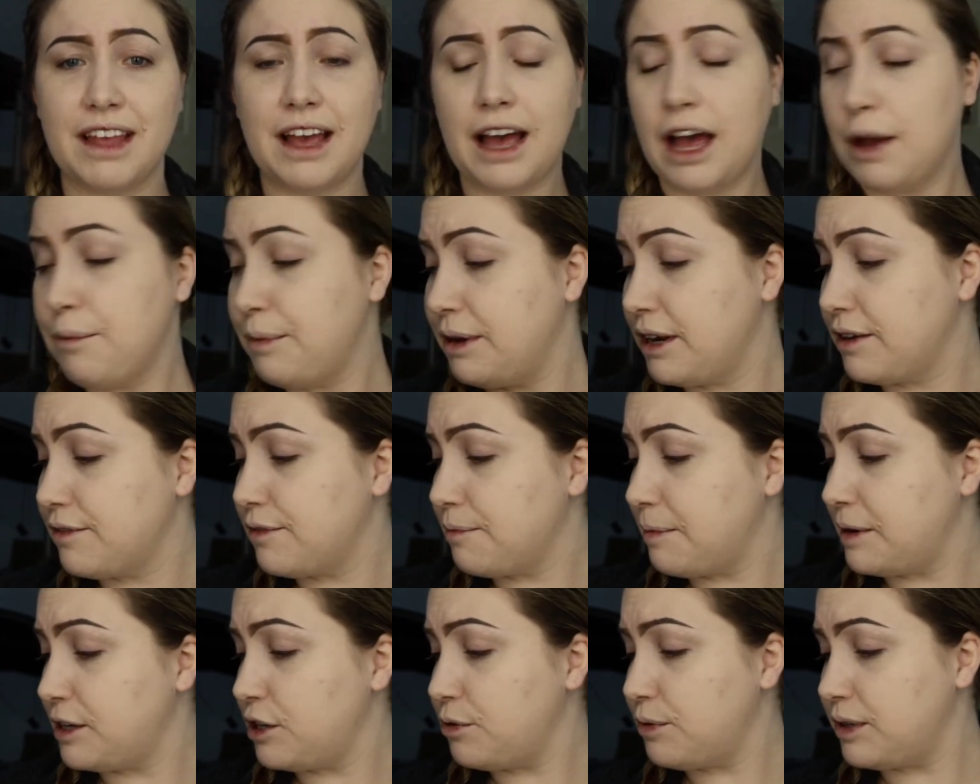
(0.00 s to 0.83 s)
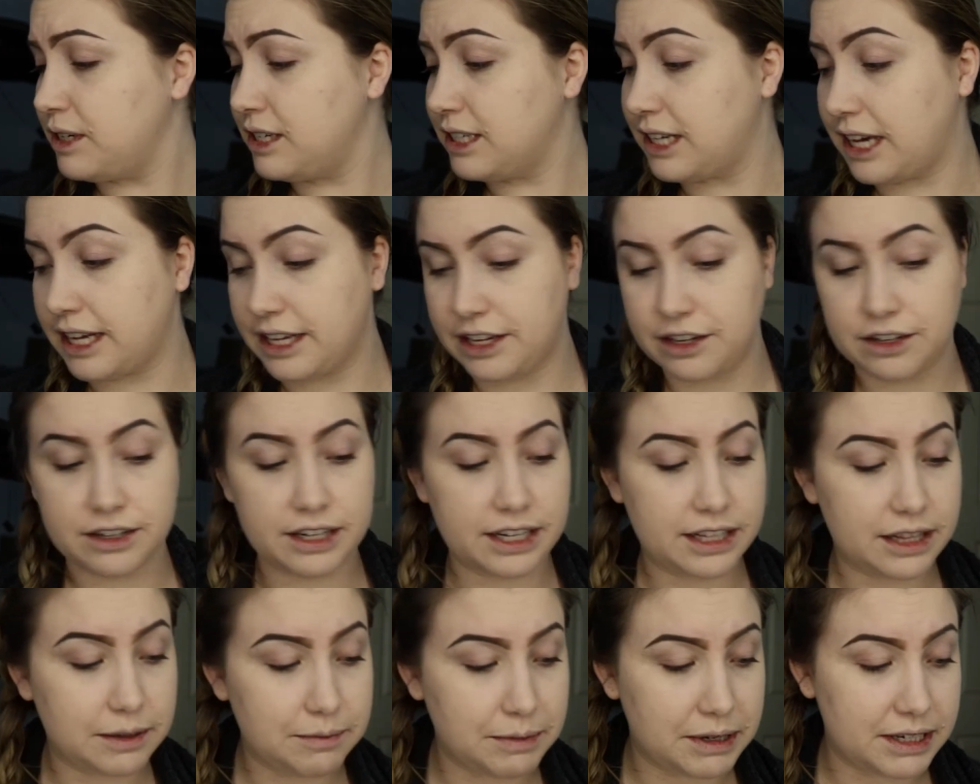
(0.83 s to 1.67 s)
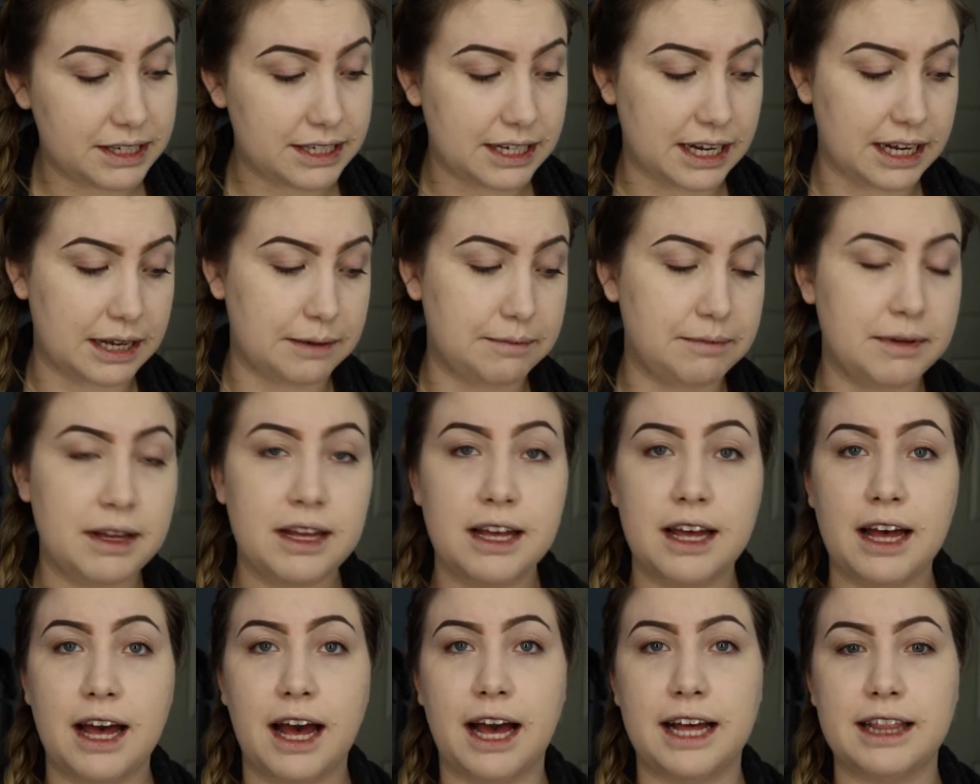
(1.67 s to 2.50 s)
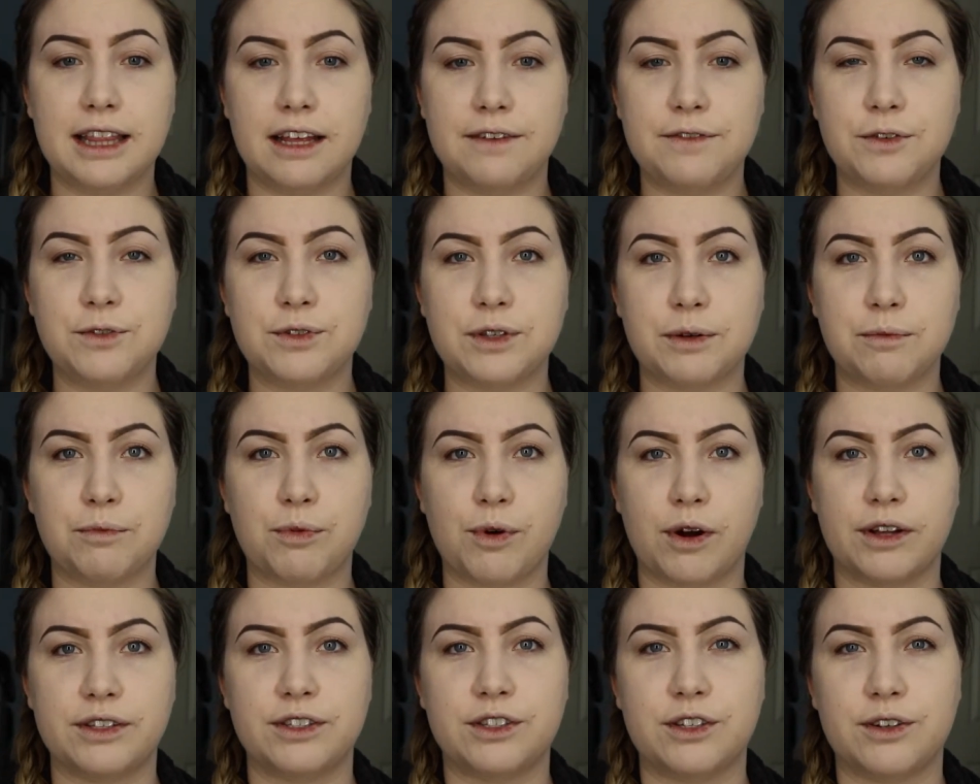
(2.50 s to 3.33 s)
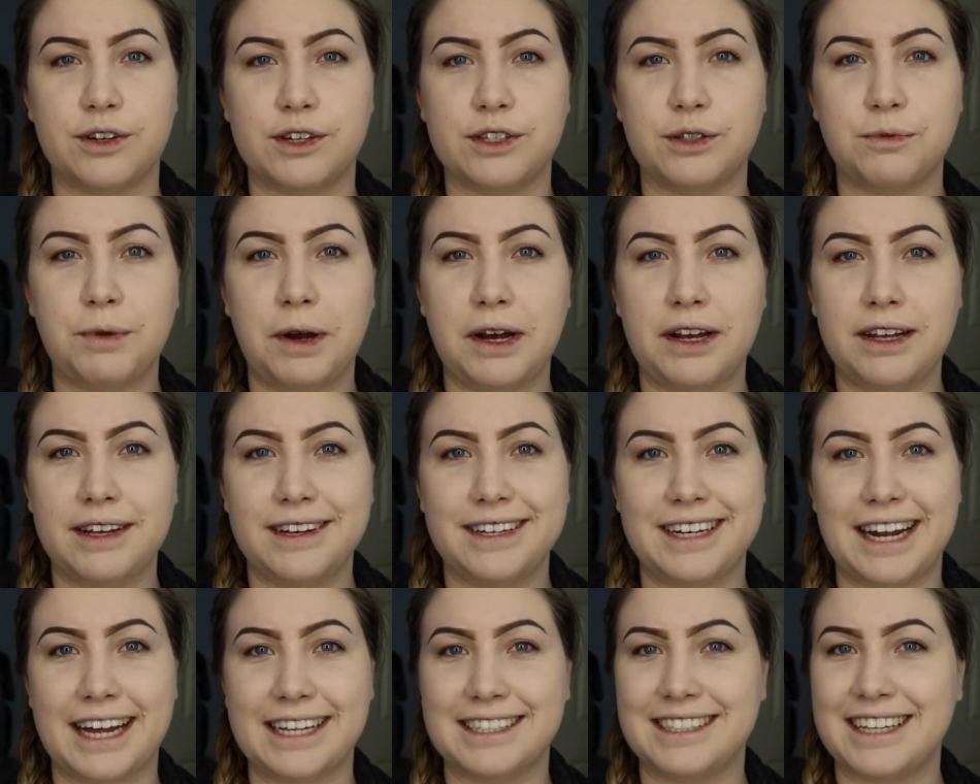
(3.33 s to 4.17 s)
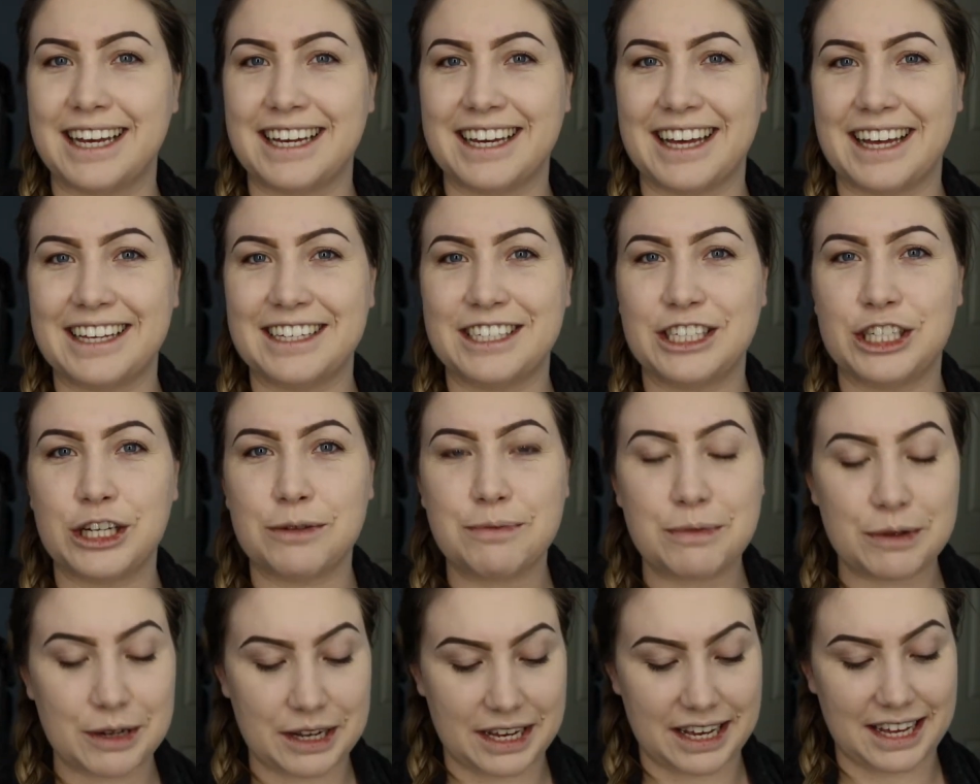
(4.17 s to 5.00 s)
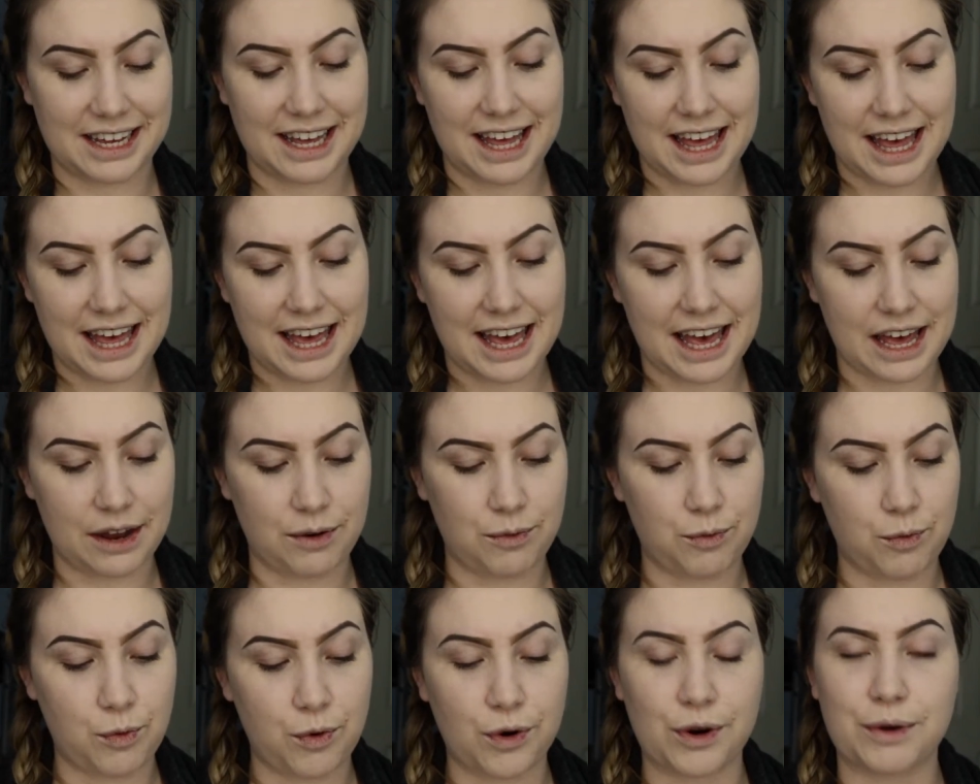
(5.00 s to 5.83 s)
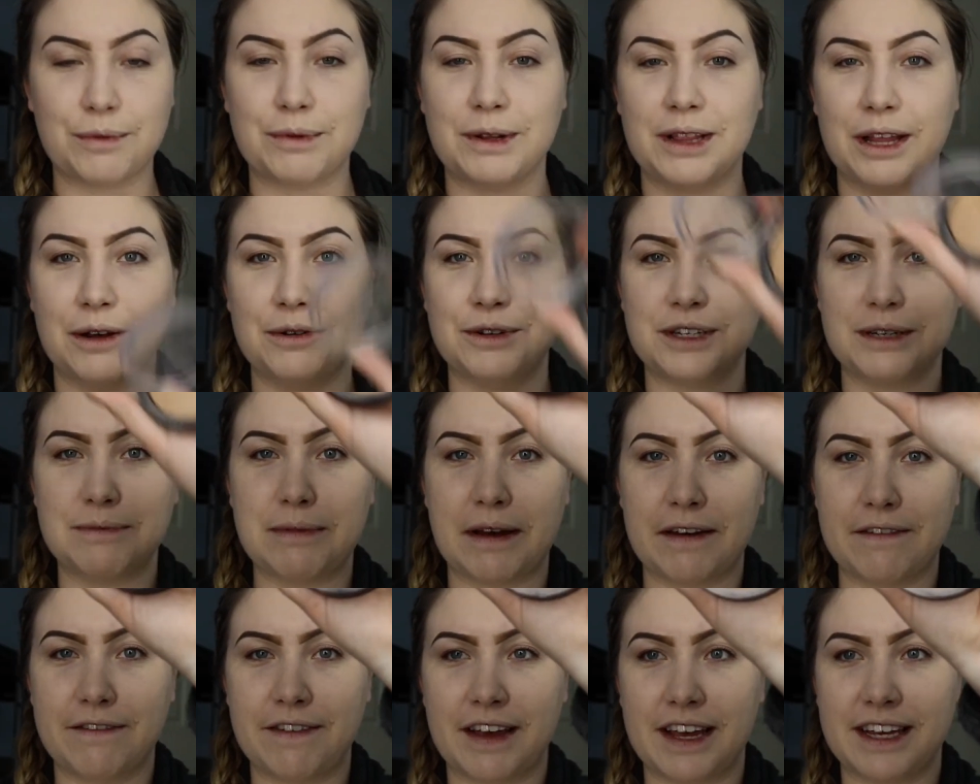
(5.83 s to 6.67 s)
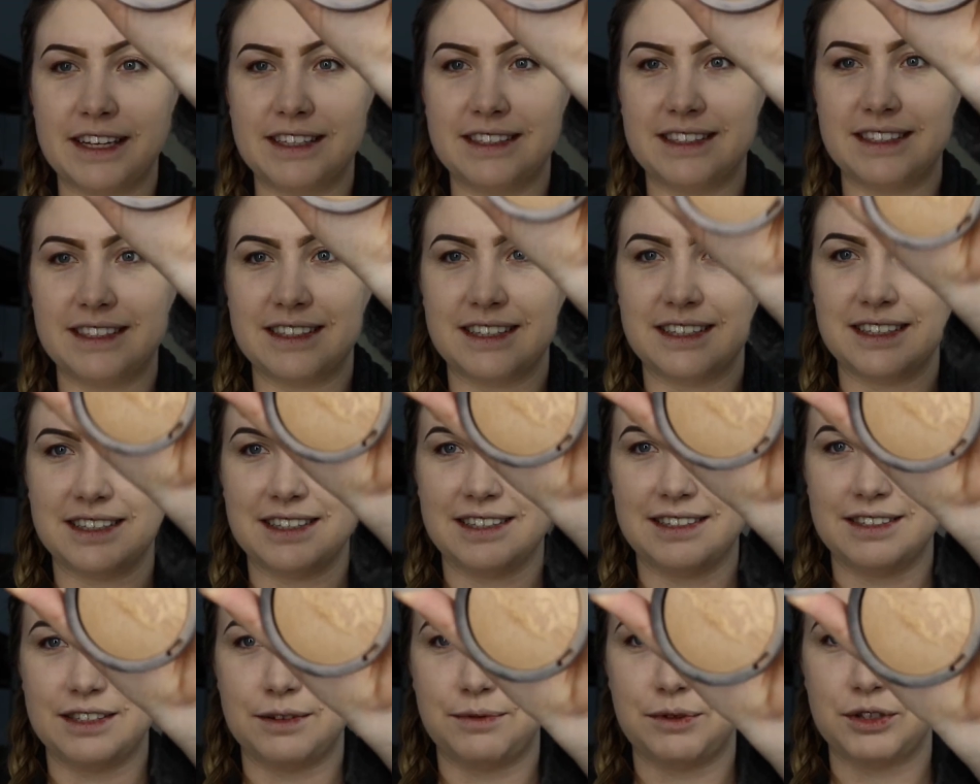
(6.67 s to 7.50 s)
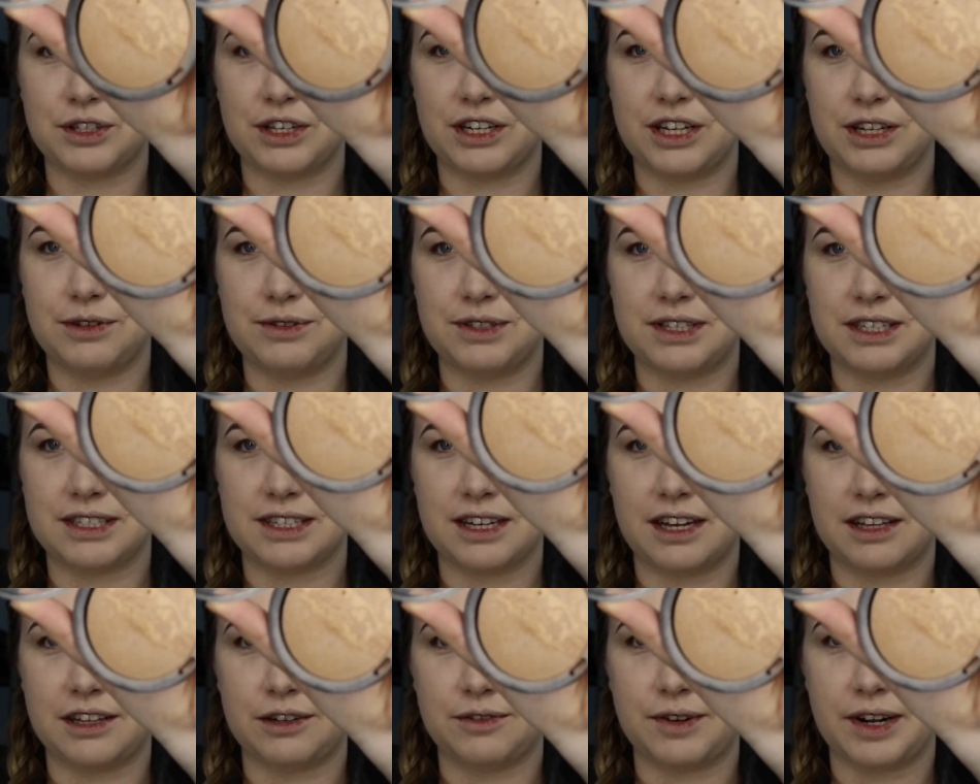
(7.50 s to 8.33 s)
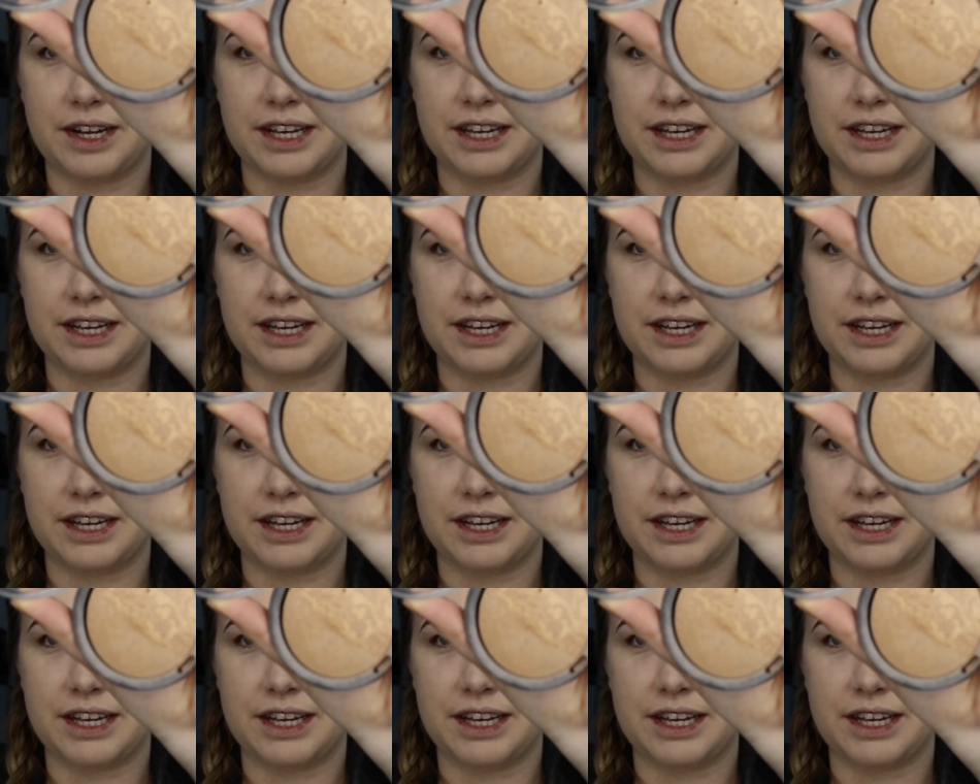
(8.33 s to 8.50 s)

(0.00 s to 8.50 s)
I'm waiting for my new one to get here. In the meantime, I love using bronzer as well. It adds like a shimmery and warm glow to my face. So I'm just going to use this color right